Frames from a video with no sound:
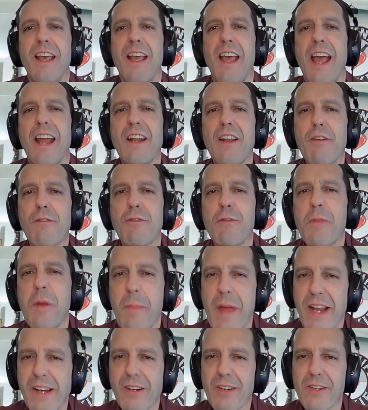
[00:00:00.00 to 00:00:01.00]
and hear from the
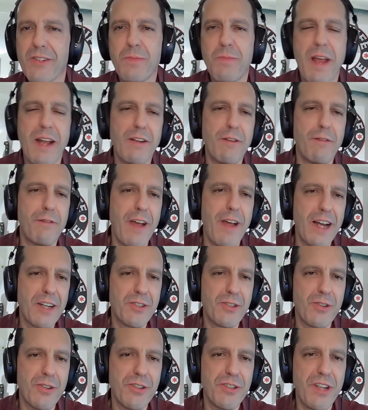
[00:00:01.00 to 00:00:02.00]
makers,
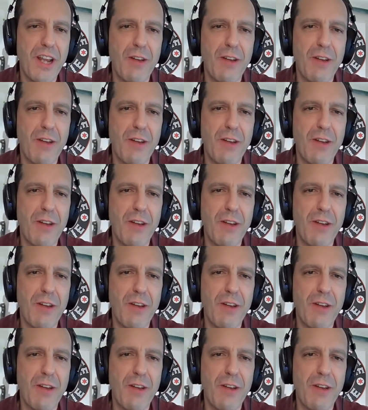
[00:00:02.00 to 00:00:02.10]
manufacturers,